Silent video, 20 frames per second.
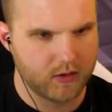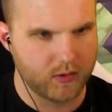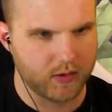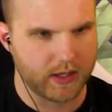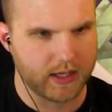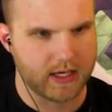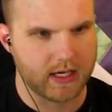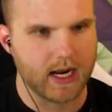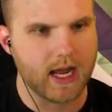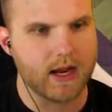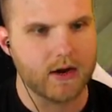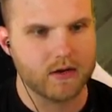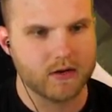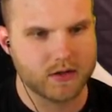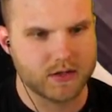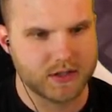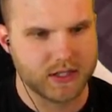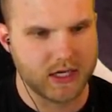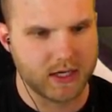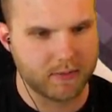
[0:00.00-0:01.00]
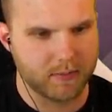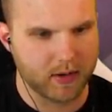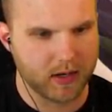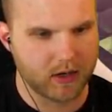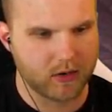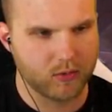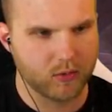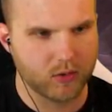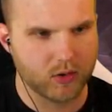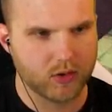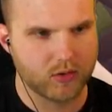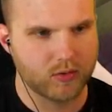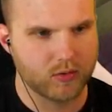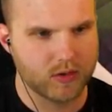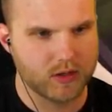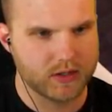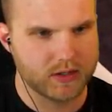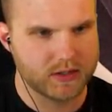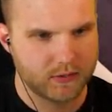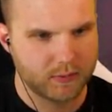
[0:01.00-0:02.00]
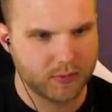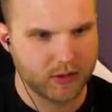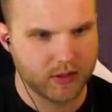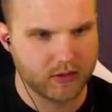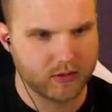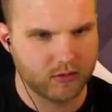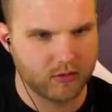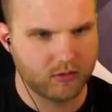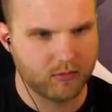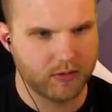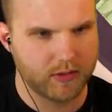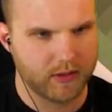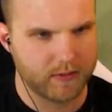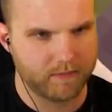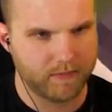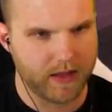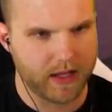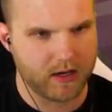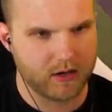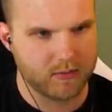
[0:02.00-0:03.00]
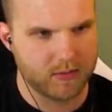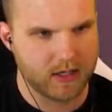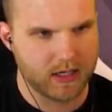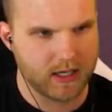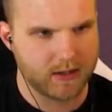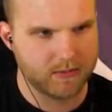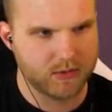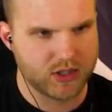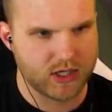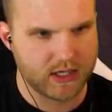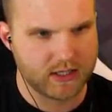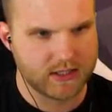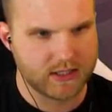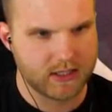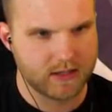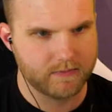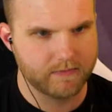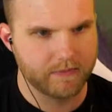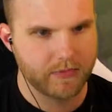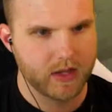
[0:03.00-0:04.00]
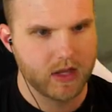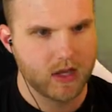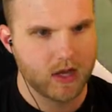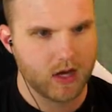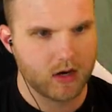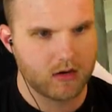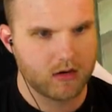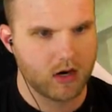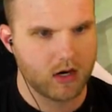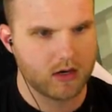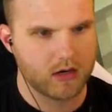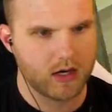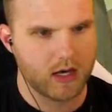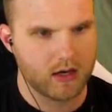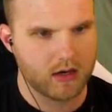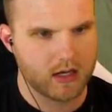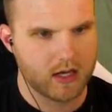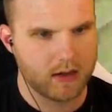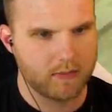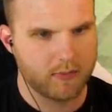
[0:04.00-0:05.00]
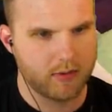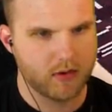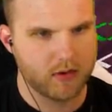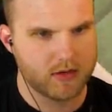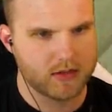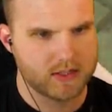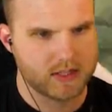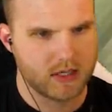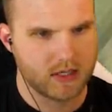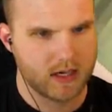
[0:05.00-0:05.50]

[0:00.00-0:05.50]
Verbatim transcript: Doing like an Ender City parkour course. Pretty cool with an Enderman named Jason. A crocodile can't poke its tongue